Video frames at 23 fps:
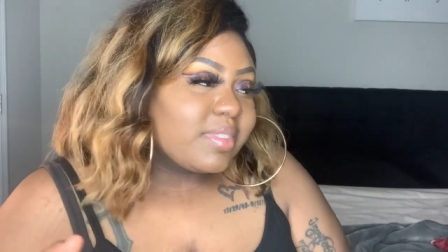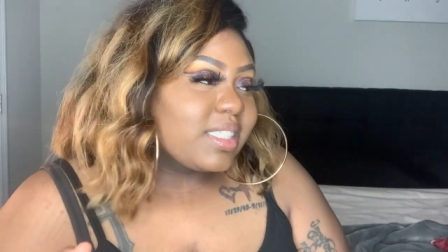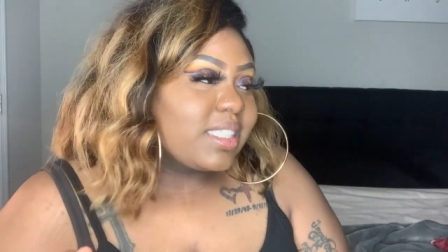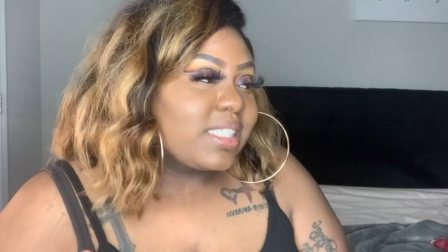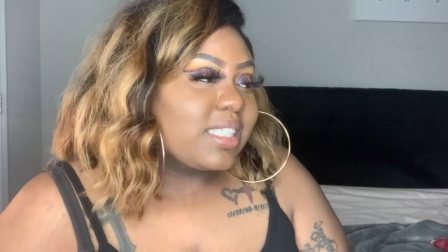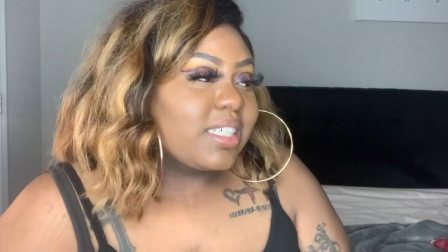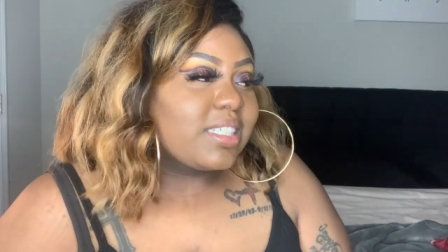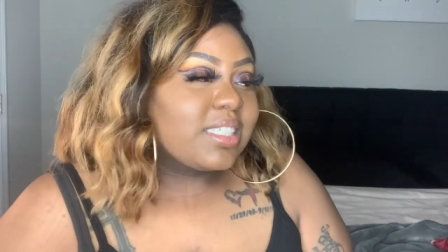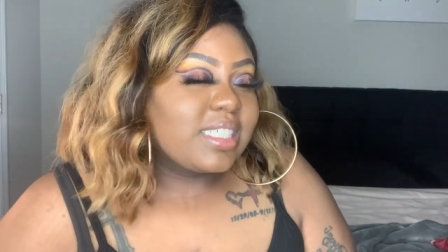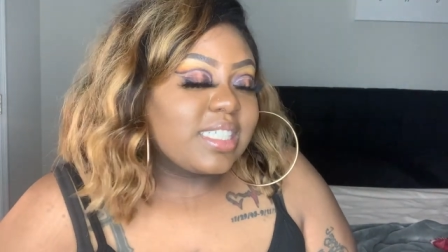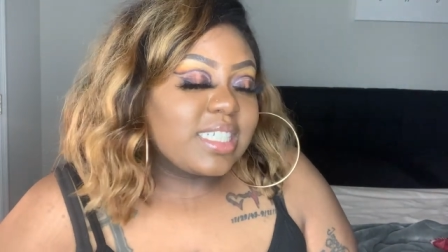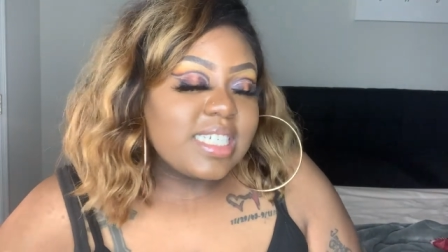
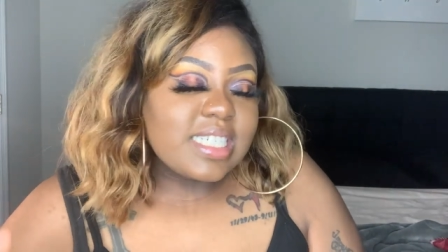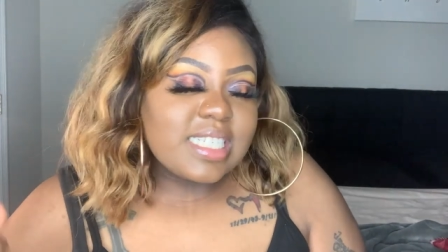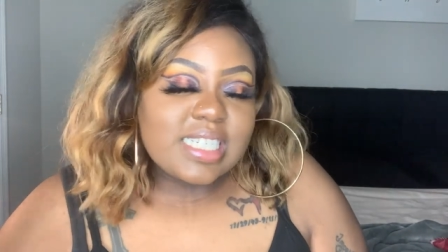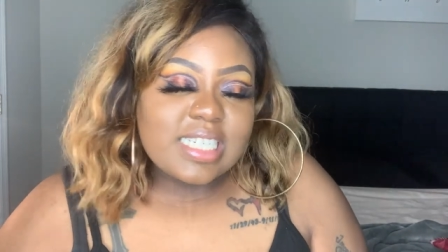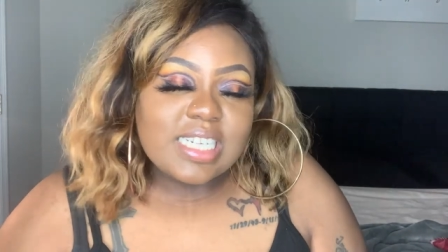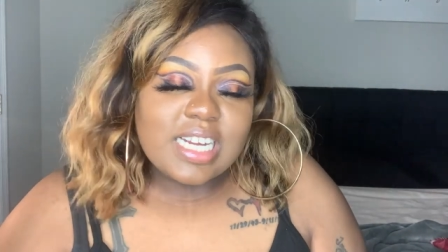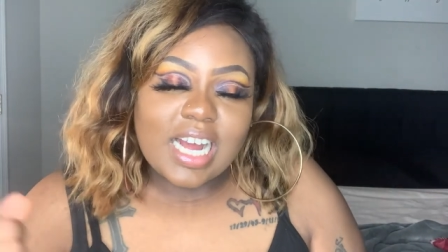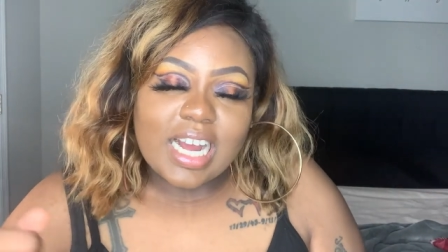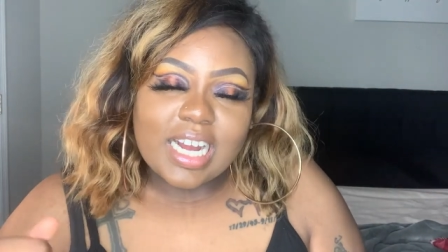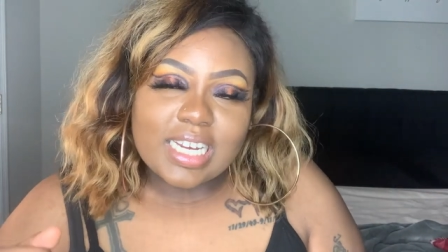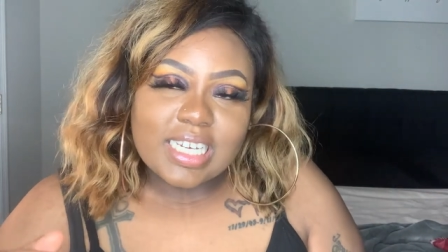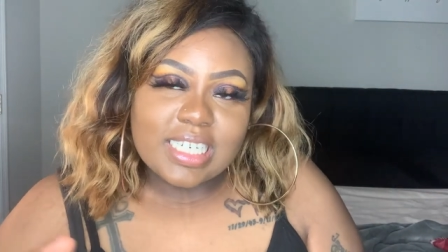So she's
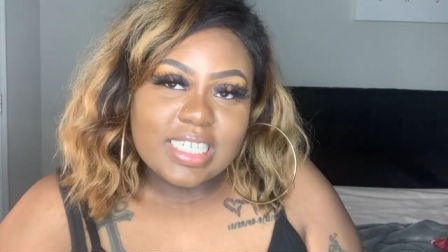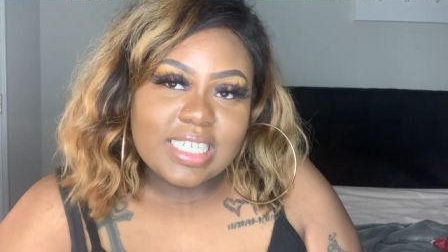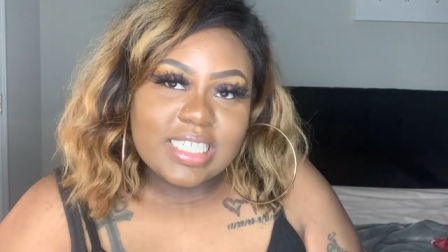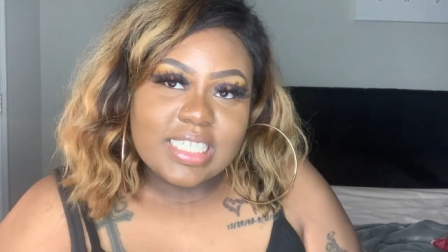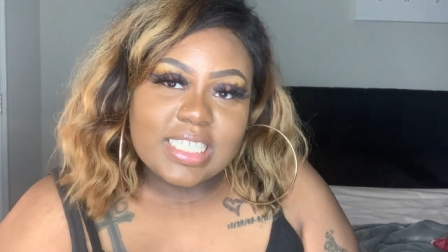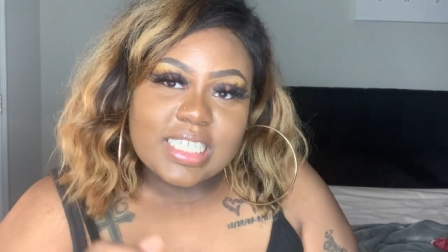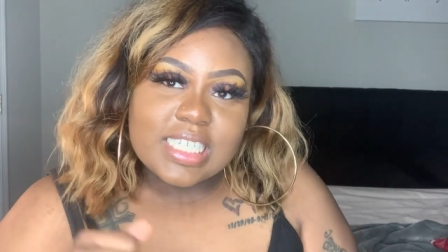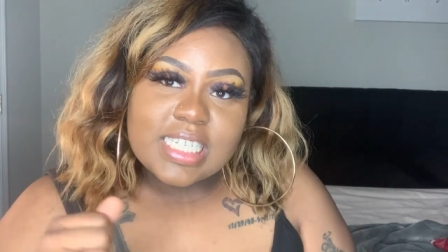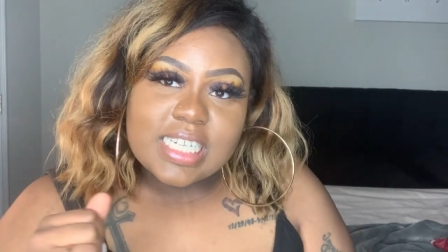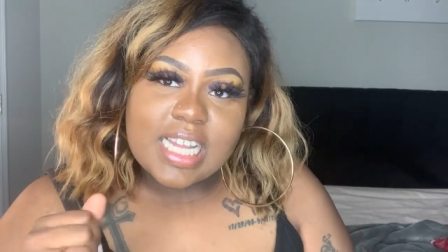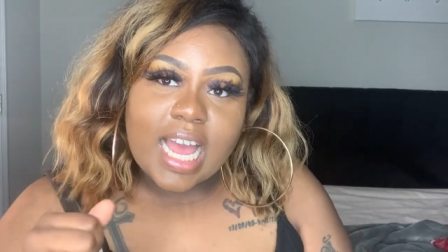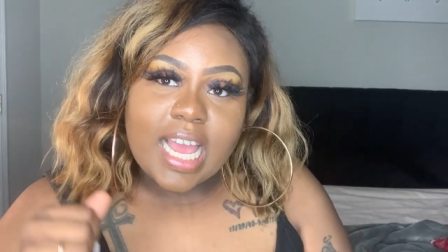talking and
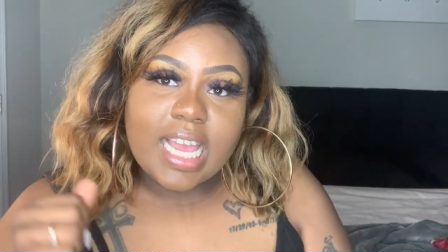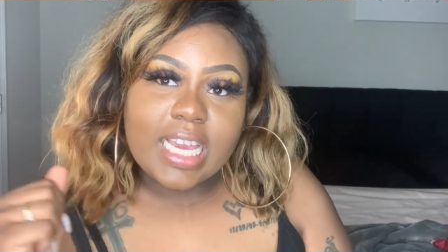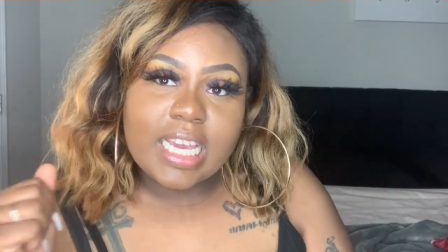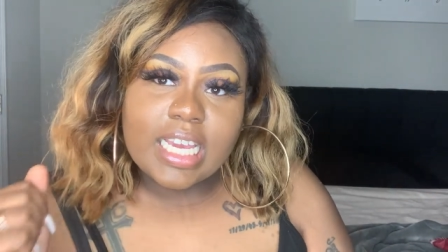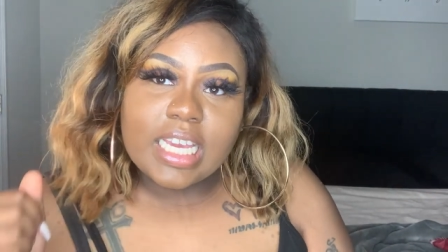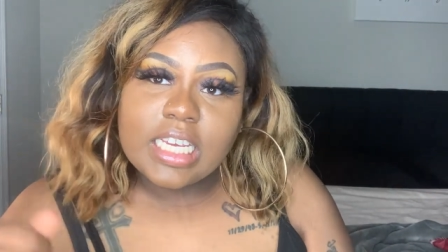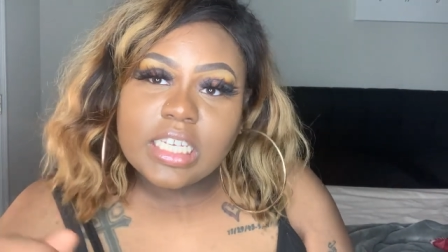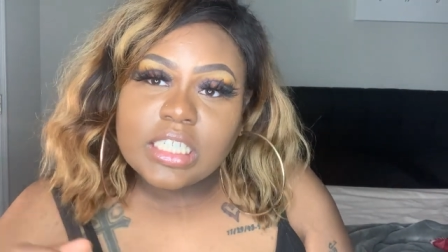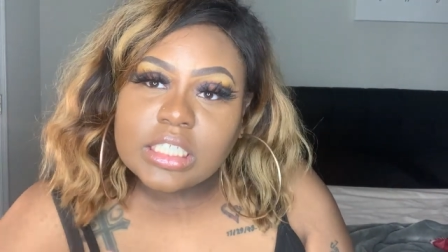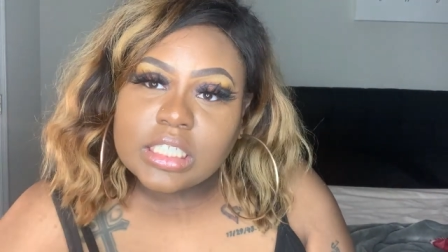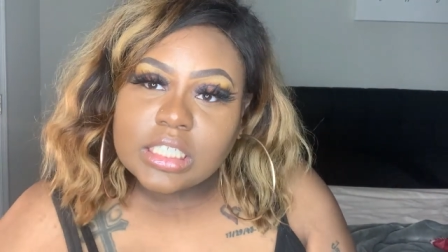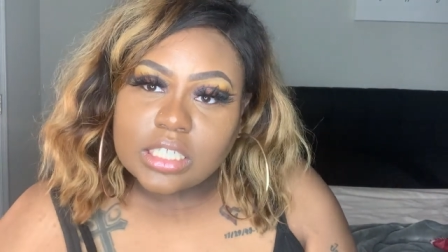she's like,
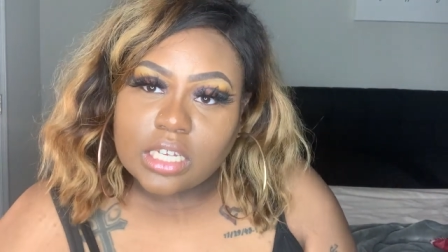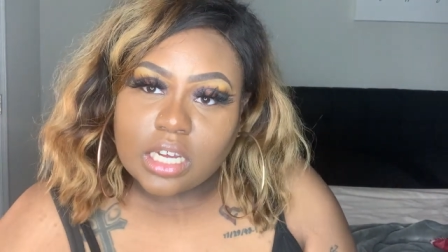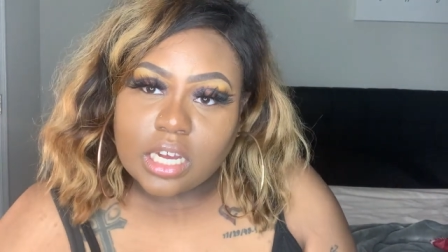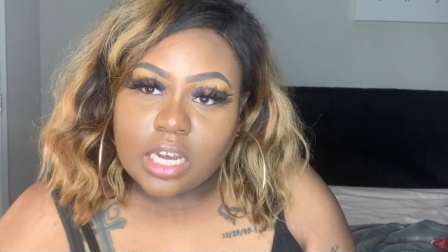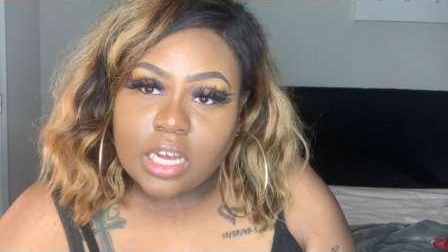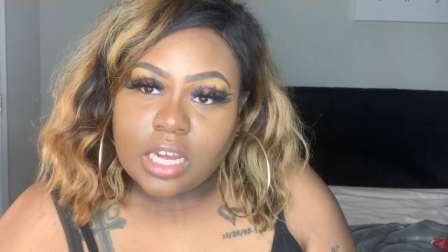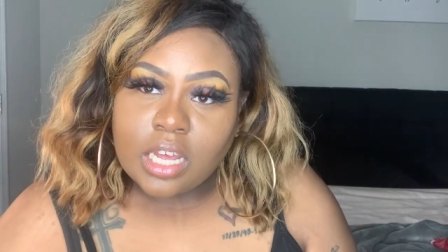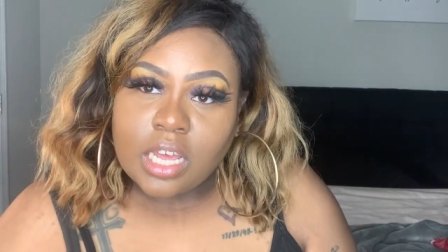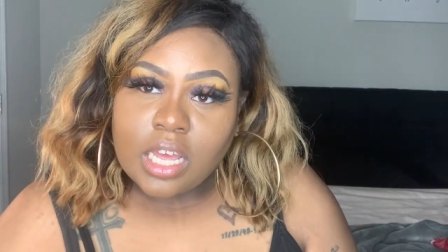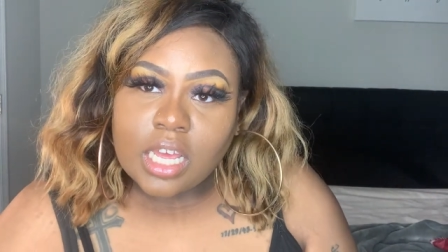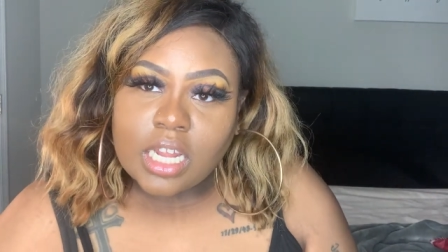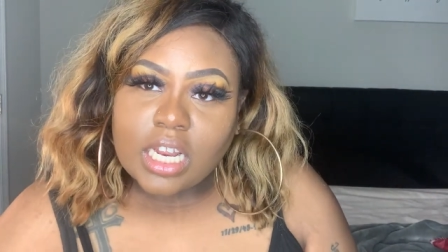Issa,